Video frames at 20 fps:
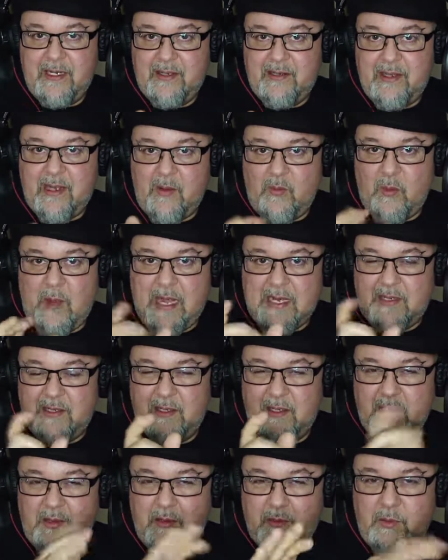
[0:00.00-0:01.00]
It's got wax
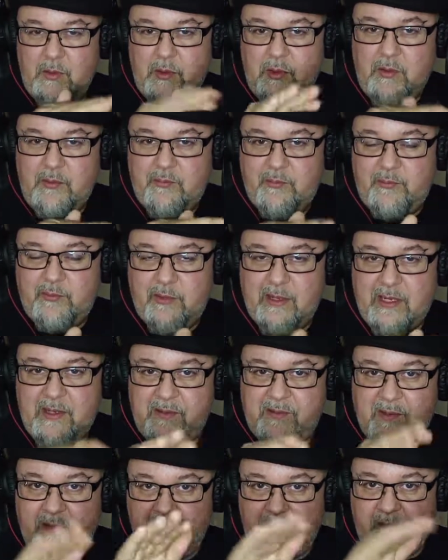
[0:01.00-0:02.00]
in it. So when you do
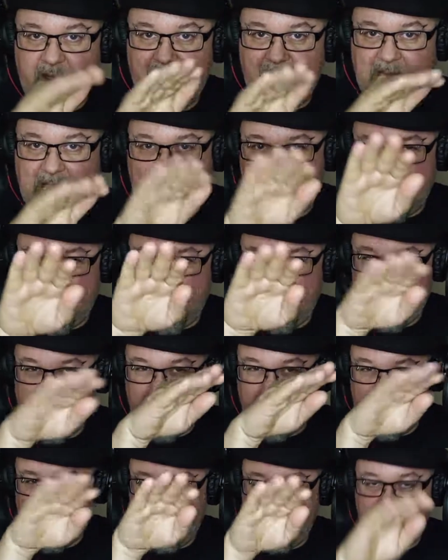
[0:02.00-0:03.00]
transfers on glass one day,
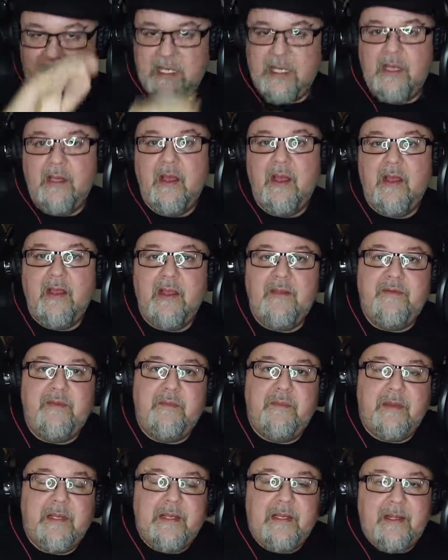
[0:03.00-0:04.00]
you'll see it if you
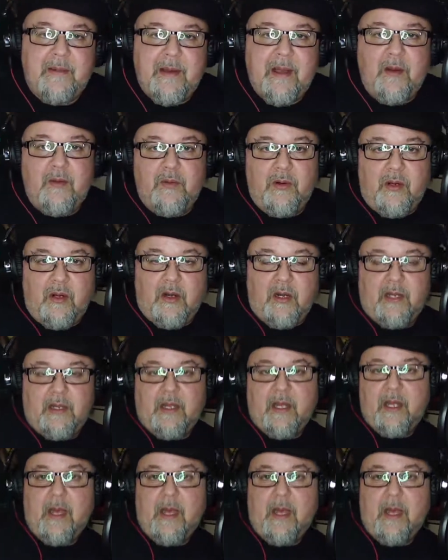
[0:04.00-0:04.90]
blend them out real hard.